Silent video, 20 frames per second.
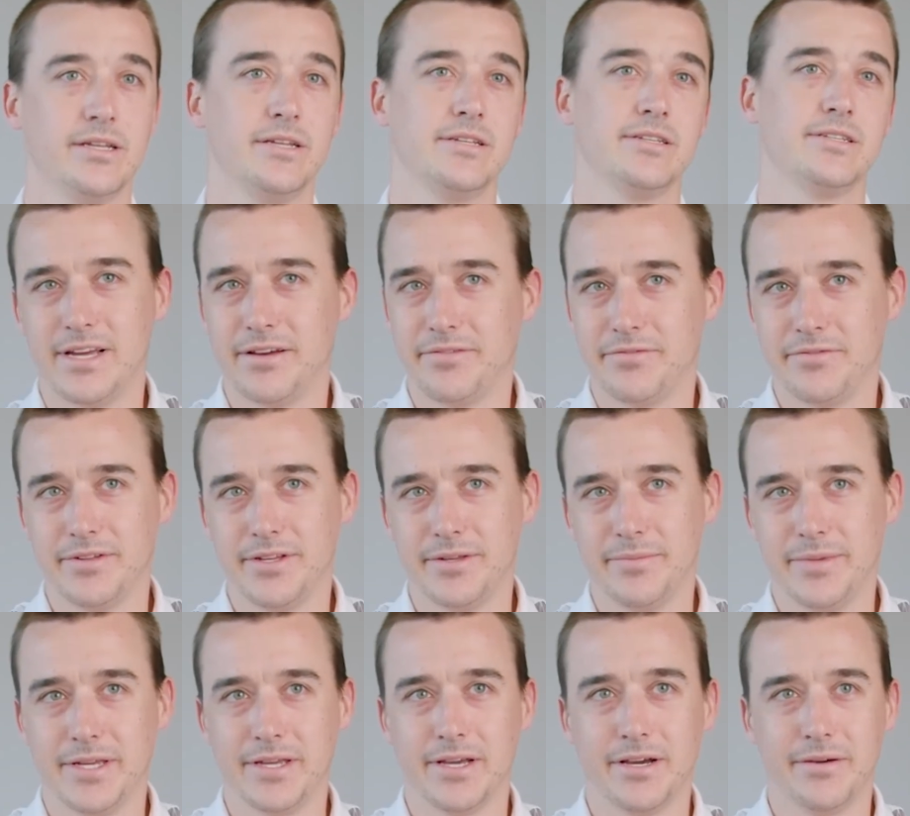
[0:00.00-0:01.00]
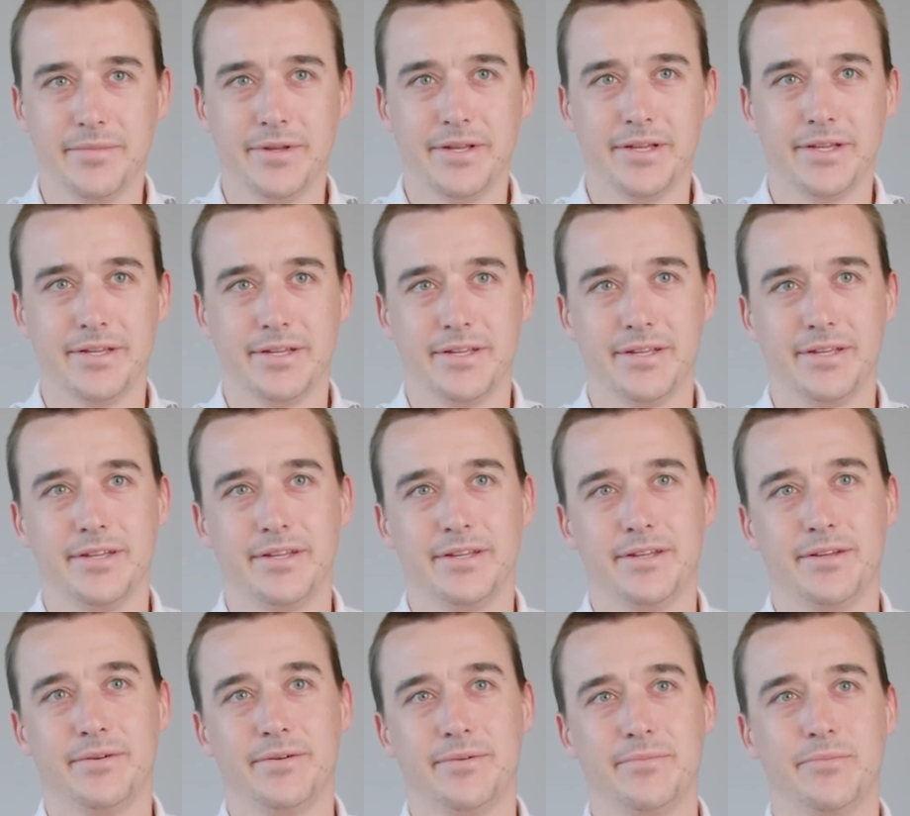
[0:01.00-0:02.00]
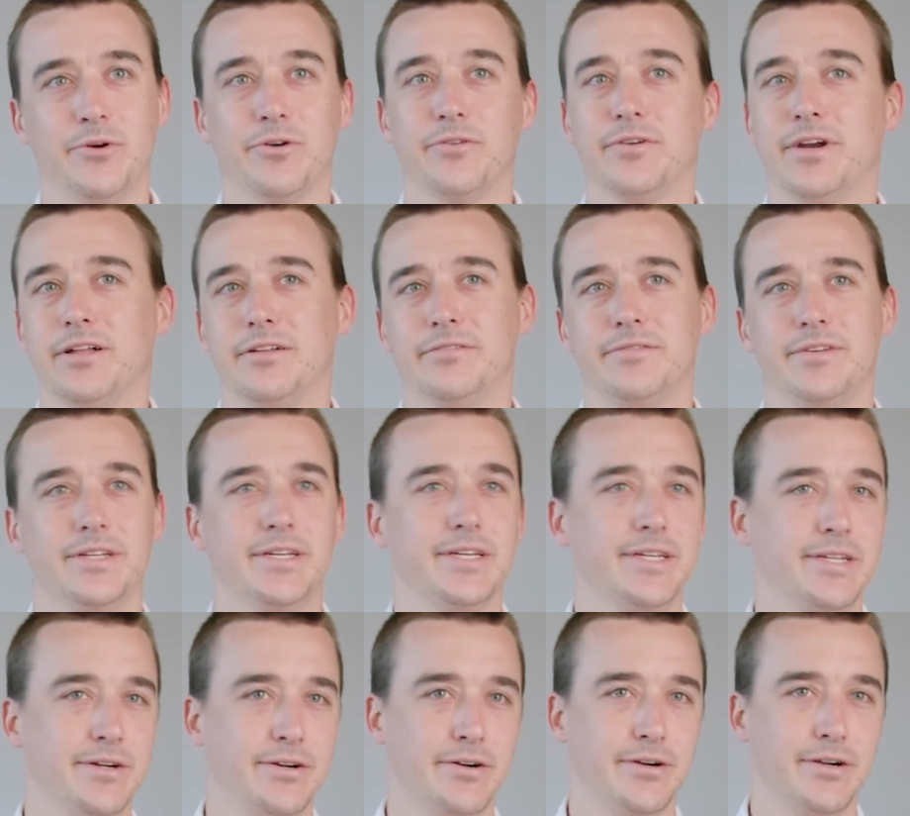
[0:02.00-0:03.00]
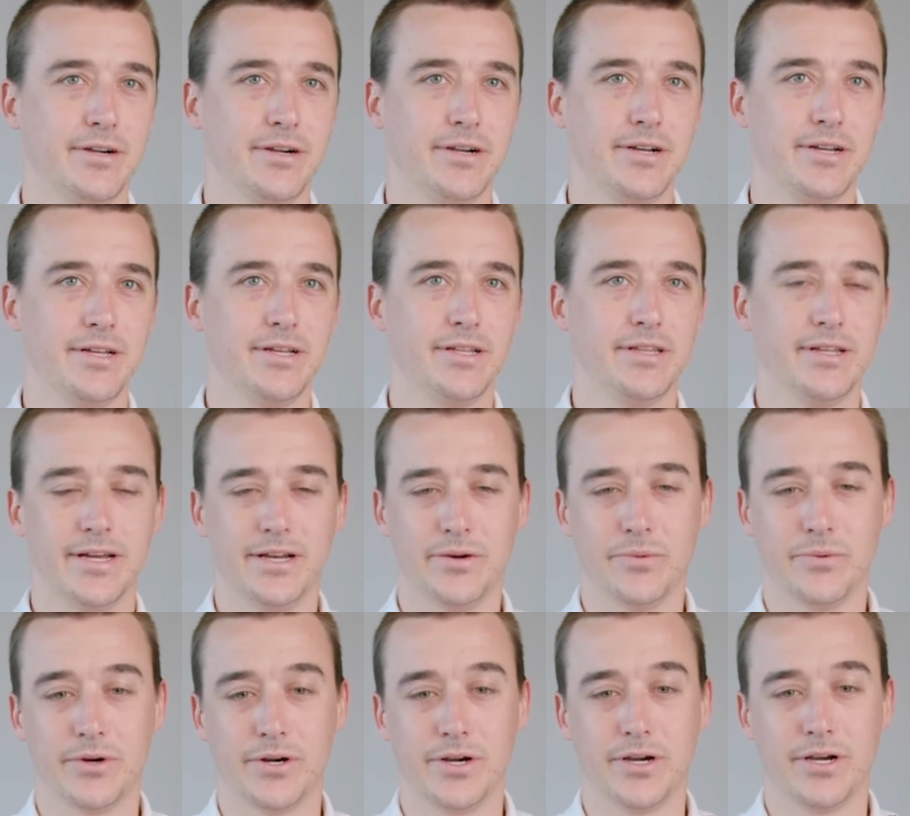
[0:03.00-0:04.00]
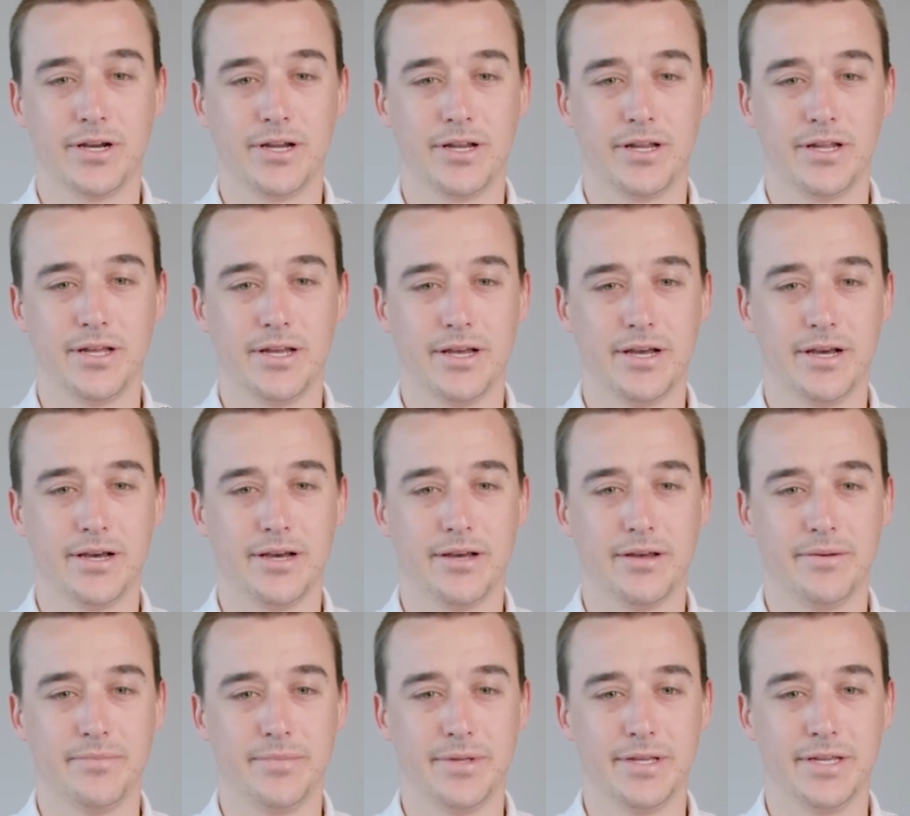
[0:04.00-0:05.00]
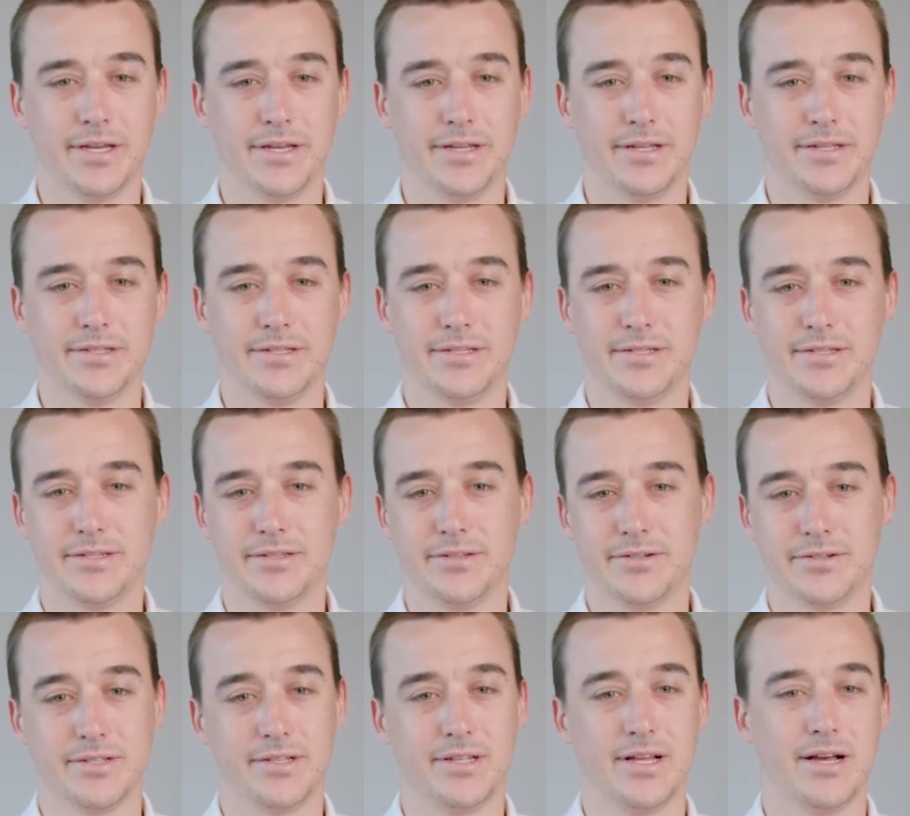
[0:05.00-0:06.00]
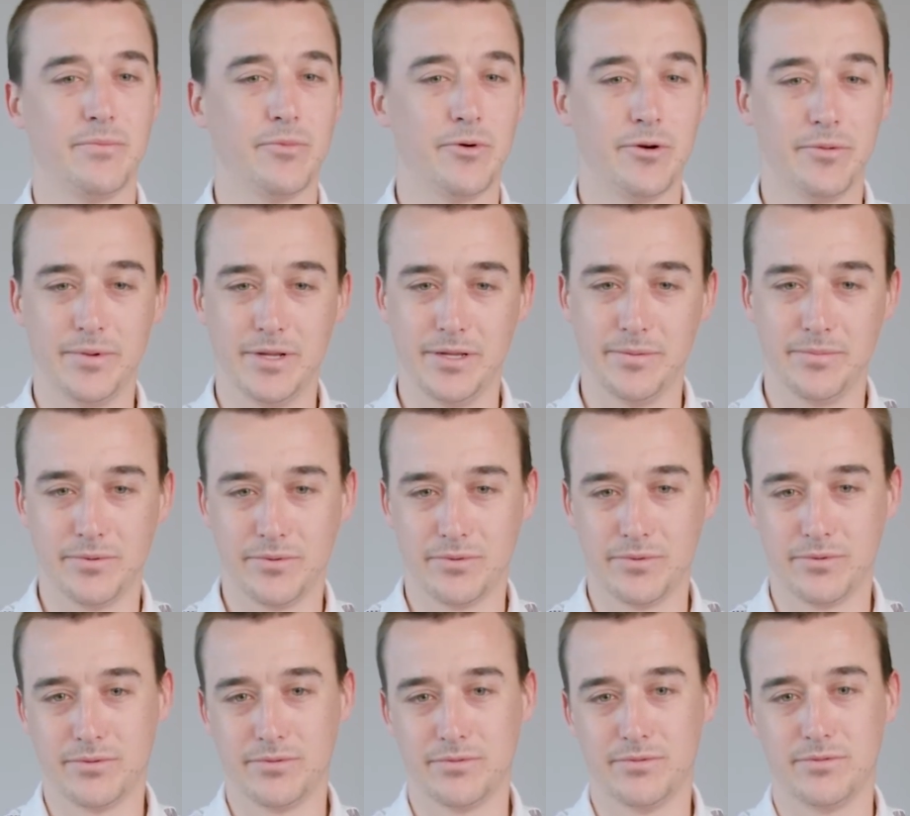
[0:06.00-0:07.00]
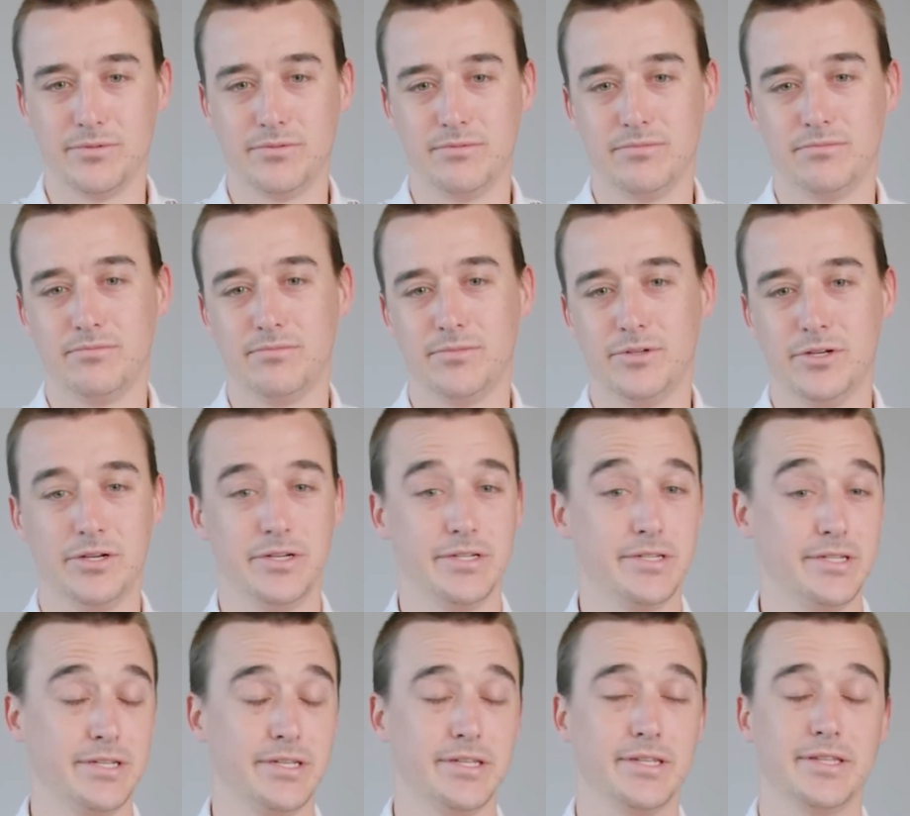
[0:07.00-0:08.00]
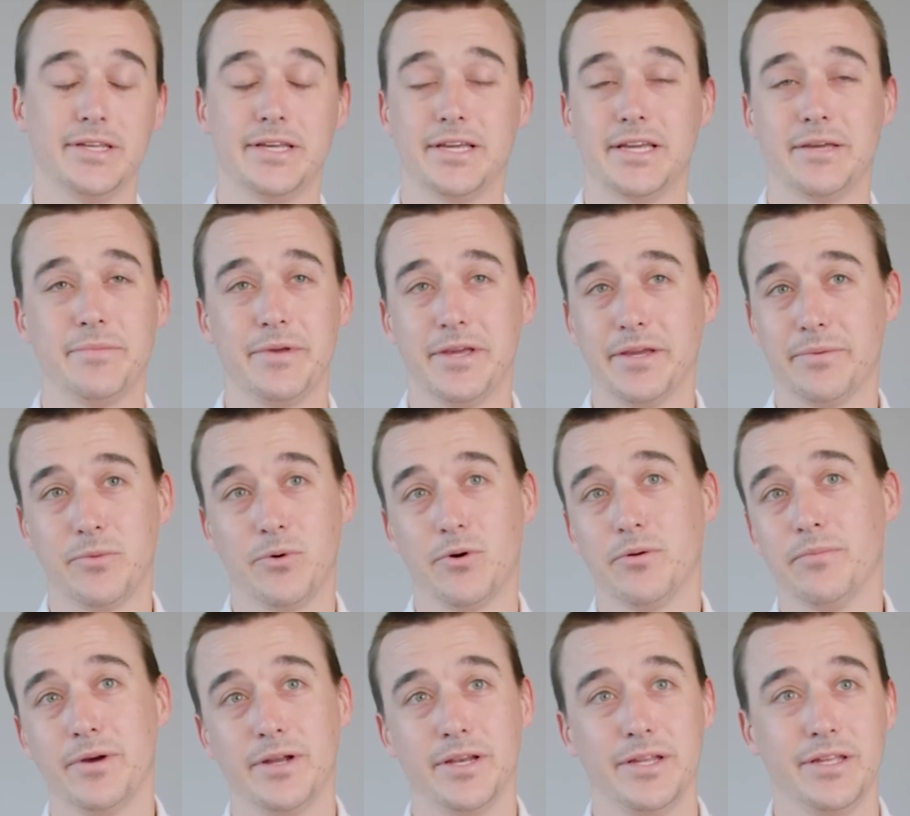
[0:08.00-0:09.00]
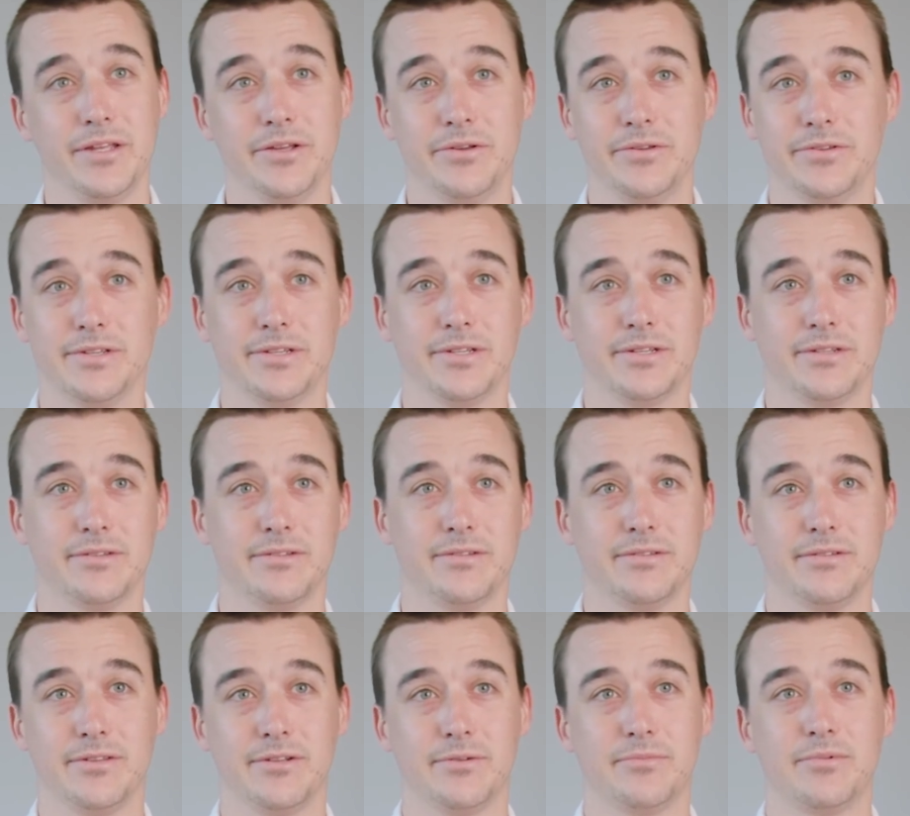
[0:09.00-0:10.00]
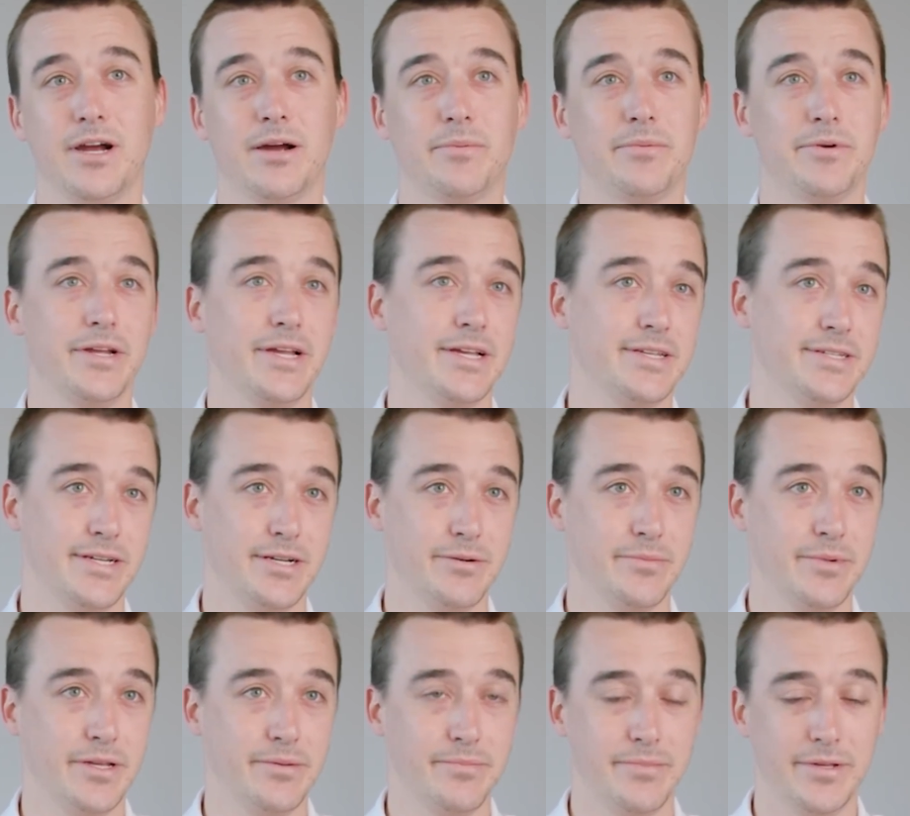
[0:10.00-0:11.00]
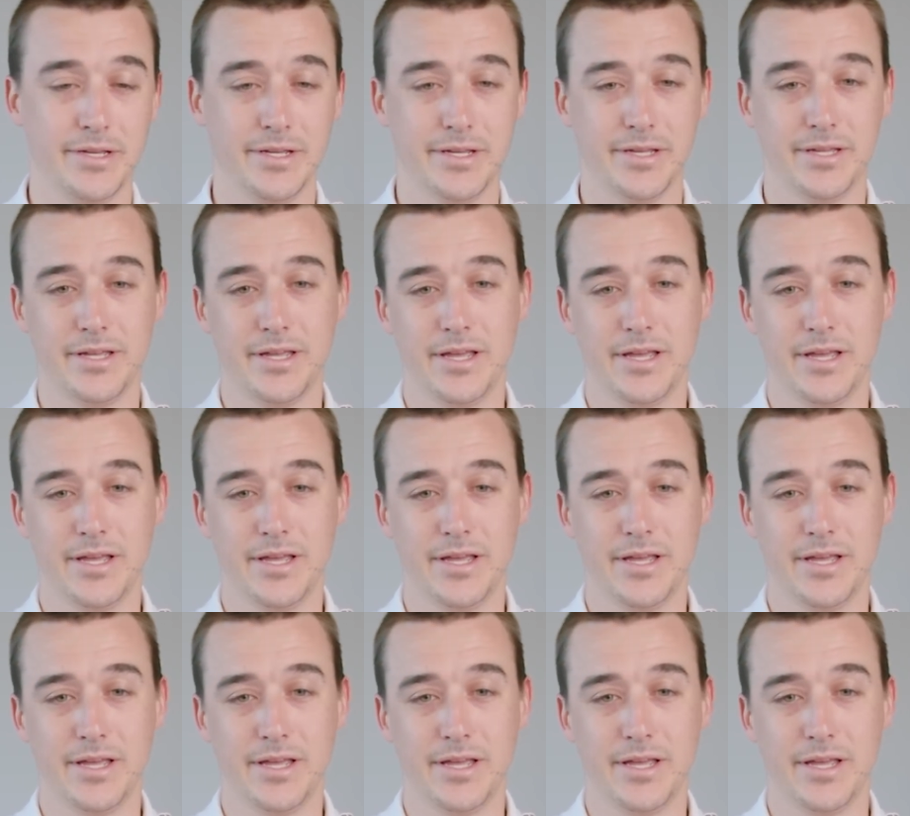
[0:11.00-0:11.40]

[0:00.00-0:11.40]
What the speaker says: It's definitely becoming more relevant in our line of work because there's a lot more people noticing that they can make more money using their property as an Airbnb.